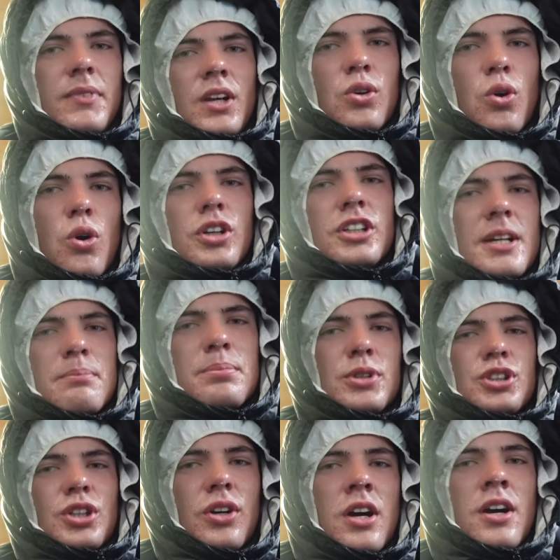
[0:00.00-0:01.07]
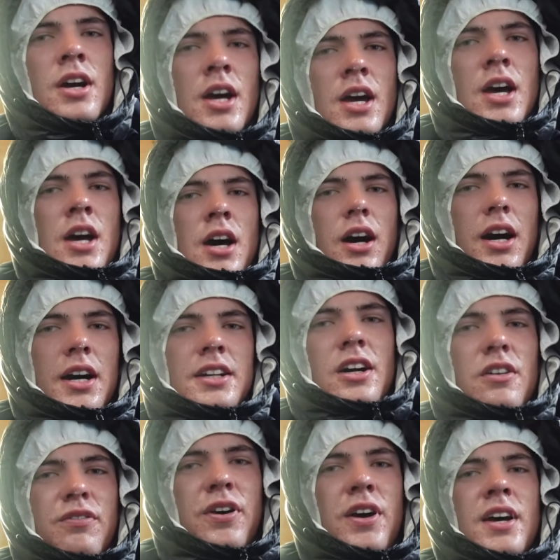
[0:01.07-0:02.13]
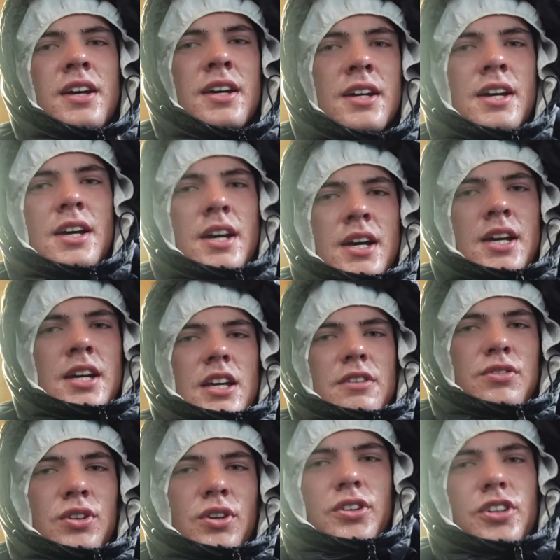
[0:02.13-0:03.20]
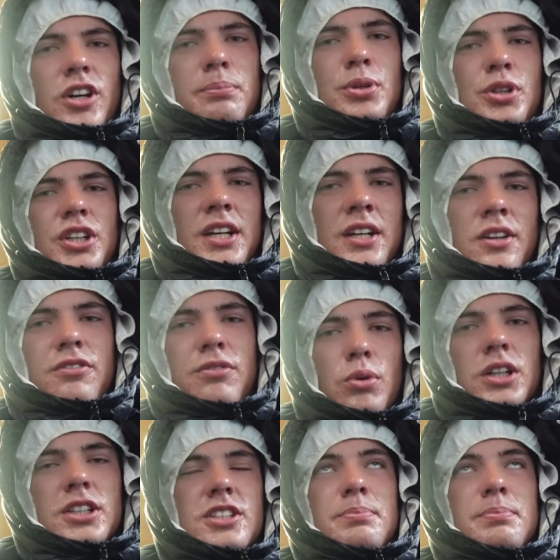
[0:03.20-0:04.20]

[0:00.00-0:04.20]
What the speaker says: core temperature high enough if you not are pushing enough watts,